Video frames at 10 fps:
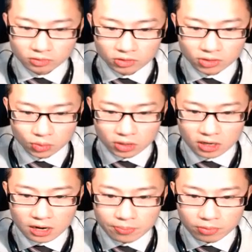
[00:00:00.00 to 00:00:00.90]
So we got
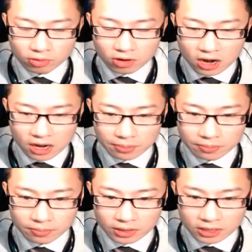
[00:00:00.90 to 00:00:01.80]
our prime
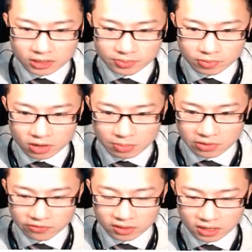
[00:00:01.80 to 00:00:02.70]
isPrime
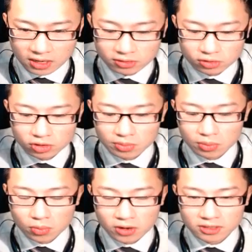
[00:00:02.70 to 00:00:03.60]
method here to
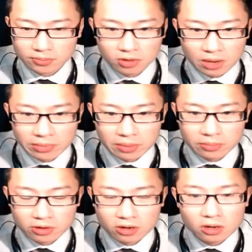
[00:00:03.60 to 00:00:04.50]
determine what is a prime
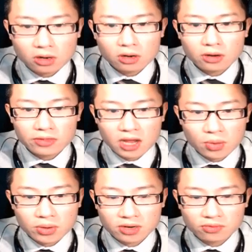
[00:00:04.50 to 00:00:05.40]
number. Now
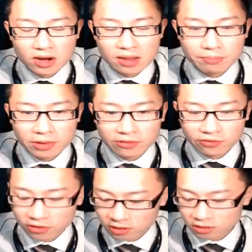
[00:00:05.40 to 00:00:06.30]
we need to write a
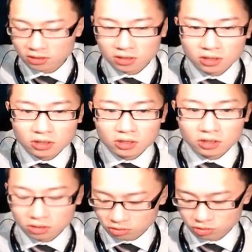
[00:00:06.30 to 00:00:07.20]
method
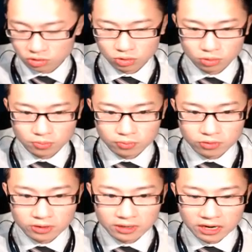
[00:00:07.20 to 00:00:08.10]
to
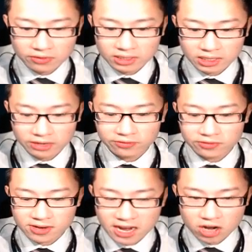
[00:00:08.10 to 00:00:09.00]
print every 10th
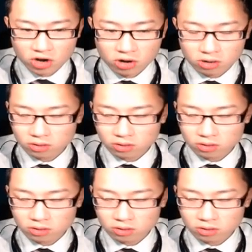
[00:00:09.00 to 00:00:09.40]
data.